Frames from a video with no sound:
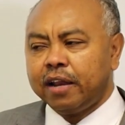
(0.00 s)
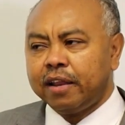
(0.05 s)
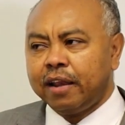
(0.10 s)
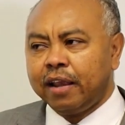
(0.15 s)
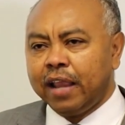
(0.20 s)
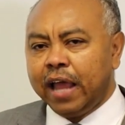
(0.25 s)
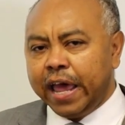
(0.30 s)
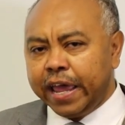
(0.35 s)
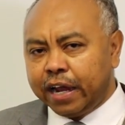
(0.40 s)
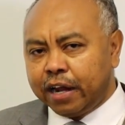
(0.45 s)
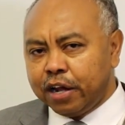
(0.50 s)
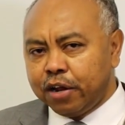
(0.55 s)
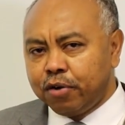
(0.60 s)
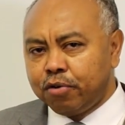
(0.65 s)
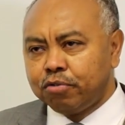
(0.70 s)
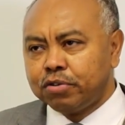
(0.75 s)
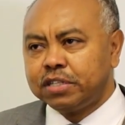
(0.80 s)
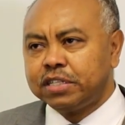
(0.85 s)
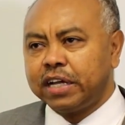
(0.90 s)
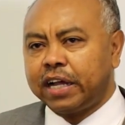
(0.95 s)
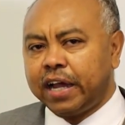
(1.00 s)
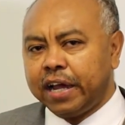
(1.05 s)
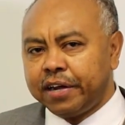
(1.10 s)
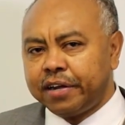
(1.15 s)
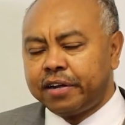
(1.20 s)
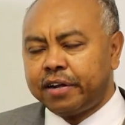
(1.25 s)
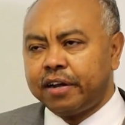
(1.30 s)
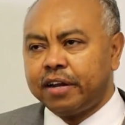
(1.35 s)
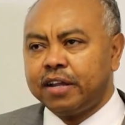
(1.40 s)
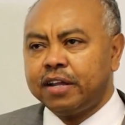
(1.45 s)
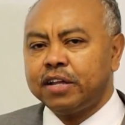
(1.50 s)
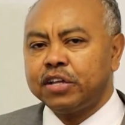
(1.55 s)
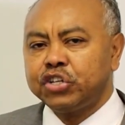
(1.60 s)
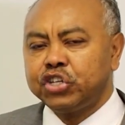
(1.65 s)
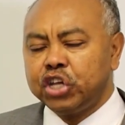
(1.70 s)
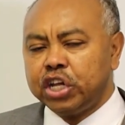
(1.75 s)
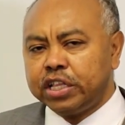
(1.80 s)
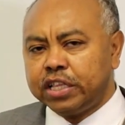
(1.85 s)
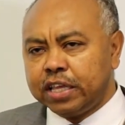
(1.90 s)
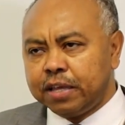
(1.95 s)
likelihood the country,
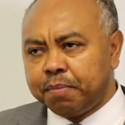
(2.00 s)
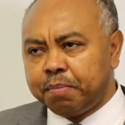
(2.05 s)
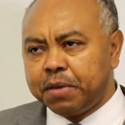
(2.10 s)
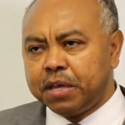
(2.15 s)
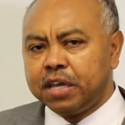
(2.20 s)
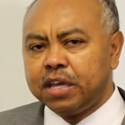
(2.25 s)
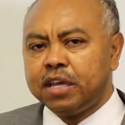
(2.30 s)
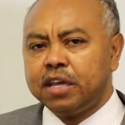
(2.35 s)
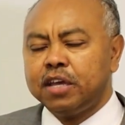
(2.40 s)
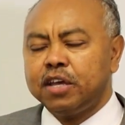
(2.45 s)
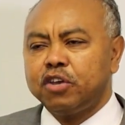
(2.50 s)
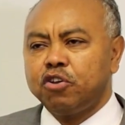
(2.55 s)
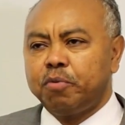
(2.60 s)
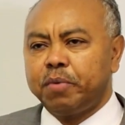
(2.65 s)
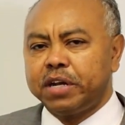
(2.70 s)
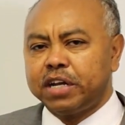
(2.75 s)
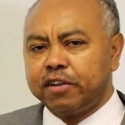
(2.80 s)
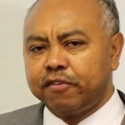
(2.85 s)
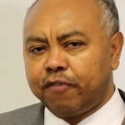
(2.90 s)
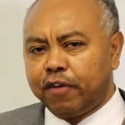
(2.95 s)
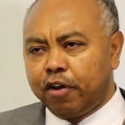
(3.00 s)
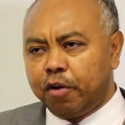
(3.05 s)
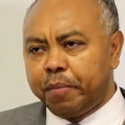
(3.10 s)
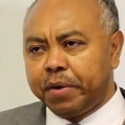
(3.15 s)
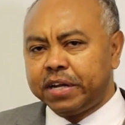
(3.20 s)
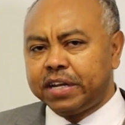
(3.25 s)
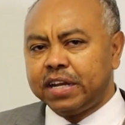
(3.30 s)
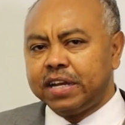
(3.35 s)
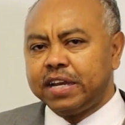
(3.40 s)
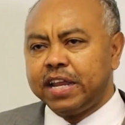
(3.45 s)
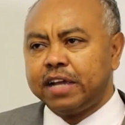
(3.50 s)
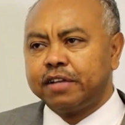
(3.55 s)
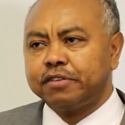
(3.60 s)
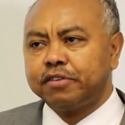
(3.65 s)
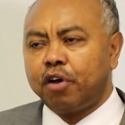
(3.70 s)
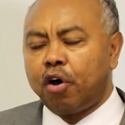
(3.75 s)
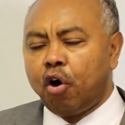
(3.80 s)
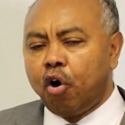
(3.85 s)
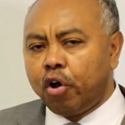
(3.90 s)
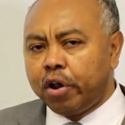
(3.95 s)
GDP, Human Development
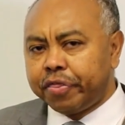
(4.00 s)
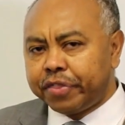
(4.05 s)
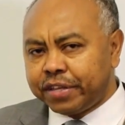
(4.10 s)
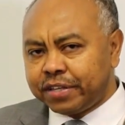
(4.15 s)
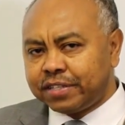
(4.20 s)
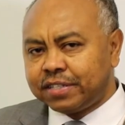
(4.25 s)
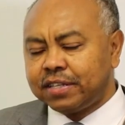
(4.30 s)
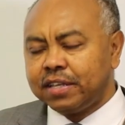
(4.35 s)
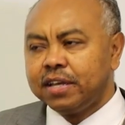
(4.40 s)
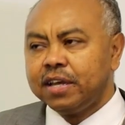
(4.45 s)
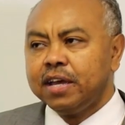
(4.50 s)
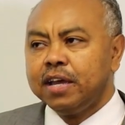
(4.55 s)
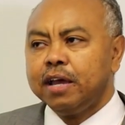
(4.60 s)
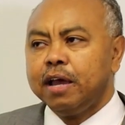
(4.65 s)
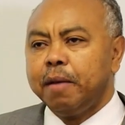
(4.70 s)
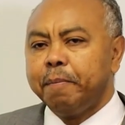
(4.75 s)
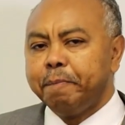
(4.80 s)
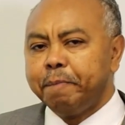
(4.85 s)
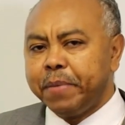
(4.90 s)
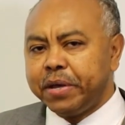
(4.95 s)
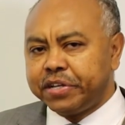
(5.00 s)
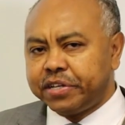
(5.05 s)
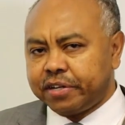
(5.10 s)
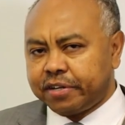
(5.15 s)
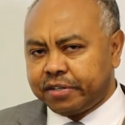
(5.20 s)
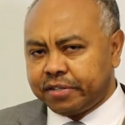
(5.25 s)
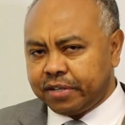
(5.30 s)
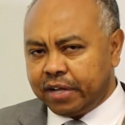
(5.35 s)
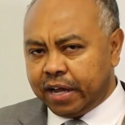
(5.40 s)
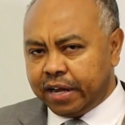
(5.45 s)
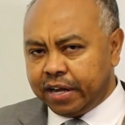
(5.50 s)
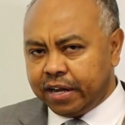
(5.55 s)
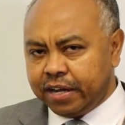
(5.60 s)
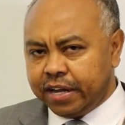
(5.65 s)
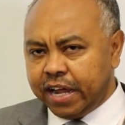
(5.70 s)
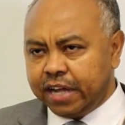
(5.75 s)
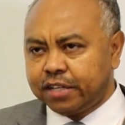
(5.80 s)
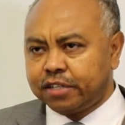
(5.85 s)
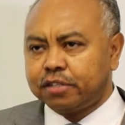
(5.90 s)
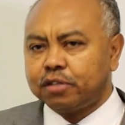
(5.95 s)
Index, all these measures and
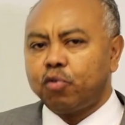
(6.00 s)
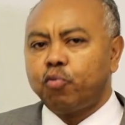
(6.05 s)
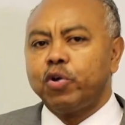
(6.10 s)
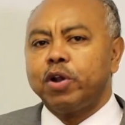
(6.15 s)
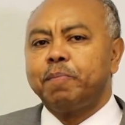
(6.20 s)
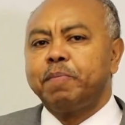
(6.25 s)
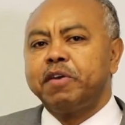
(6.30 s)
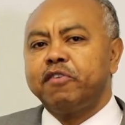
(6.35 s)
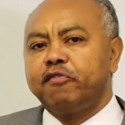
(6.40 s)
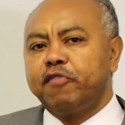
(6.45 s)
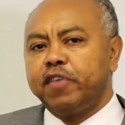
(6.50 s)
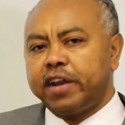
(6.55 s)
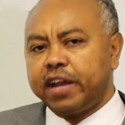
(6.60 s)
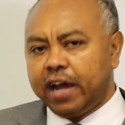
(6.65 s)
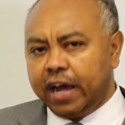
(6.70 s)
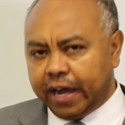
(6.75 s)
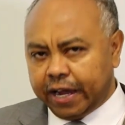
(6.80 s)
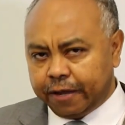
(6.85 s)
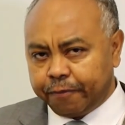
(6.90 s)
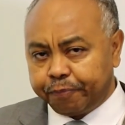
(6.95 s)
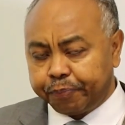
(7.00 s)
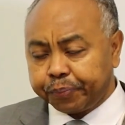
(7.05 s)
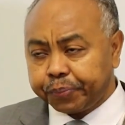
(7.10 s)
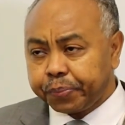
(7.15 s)
index will be very high.